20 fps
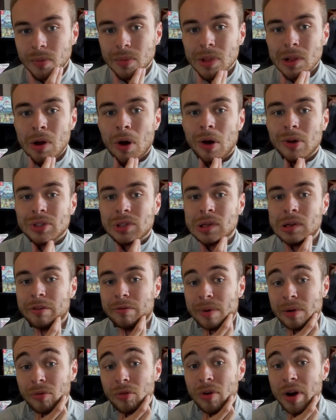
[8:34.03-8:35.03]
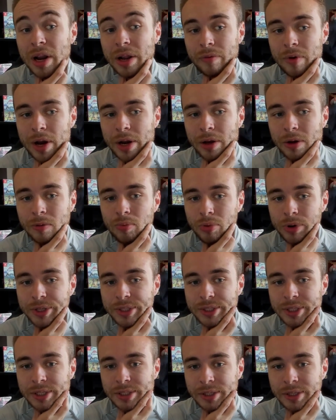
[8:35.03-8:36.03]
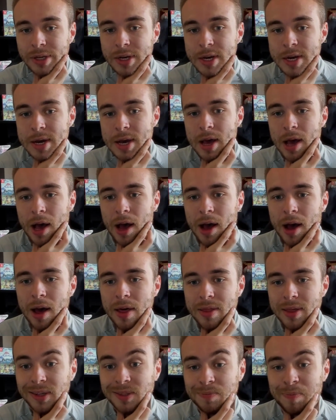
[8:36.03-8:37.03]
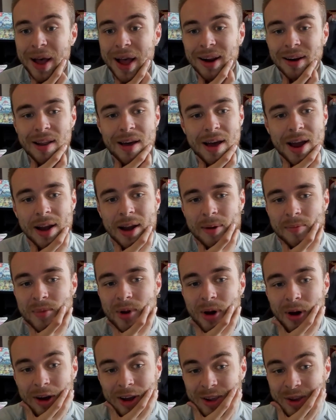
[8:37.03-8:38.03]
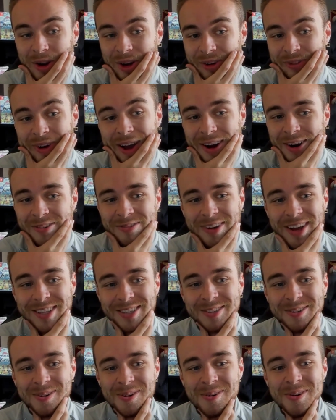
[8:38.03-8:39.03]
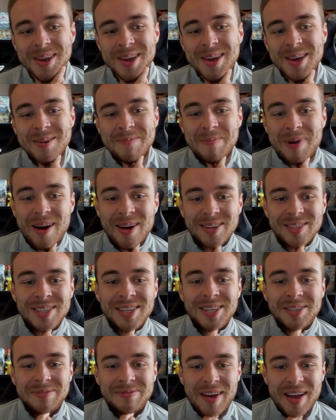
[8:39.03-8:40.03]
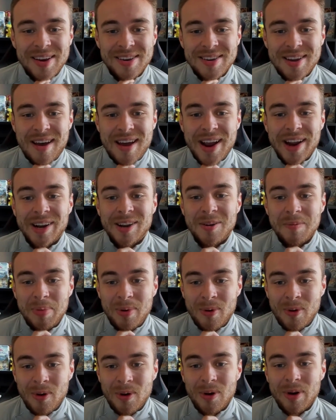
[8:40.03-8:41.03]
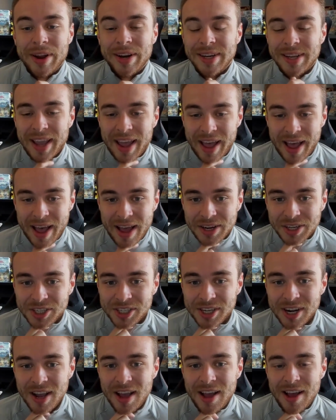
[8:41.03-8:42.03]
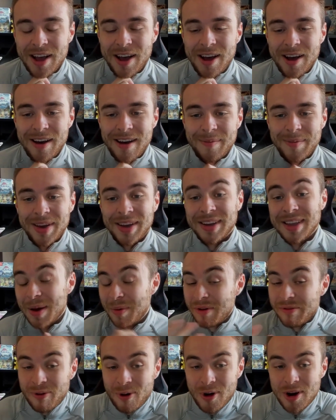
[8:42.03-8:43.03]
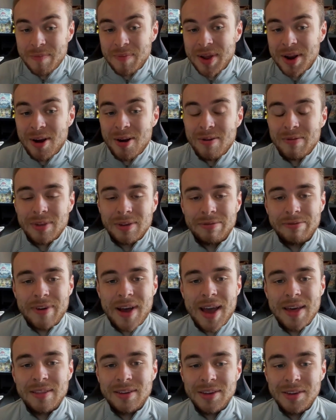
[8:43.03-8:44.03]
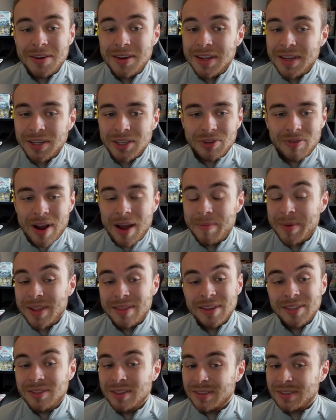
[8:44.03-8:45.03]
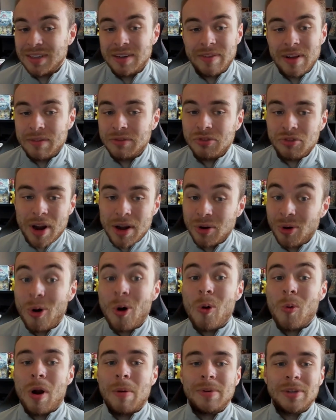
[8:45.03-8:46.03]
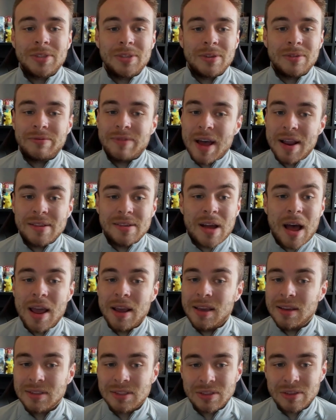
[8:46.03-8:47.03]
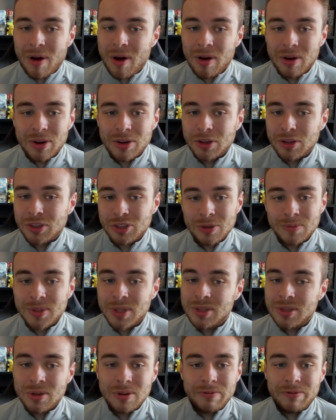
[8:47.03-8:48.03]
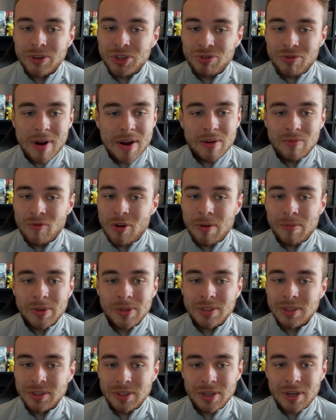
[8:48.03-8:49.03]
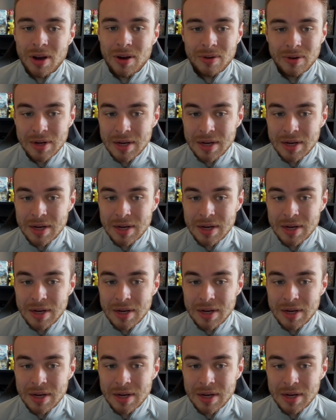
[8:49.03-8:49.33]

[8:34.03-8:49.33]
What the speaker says: Arsenal have been really, really good preseason. This back line, I'm not a huge fan of at all. Perisic, Van Dijk, Laporte, and Cash. Again, we've already been over the fact that you need Trent. I mean, this doesn't even have Trent or Robertson. Van Dijk is not a good substitute for Trent and Robertson, you know.